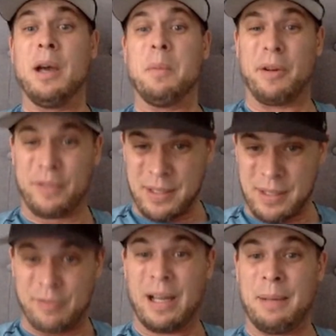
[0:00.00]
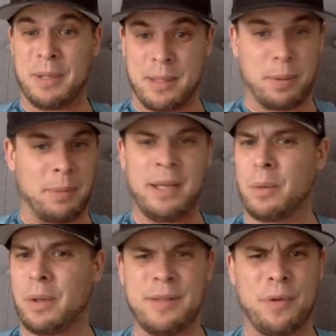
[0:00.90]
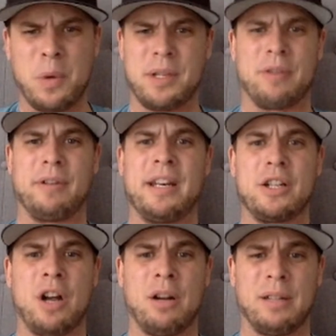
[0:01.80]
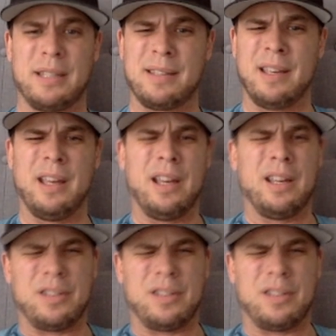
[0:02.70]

But if time doesn't permit, well, let's focus on reading shot release. Mm-hmm.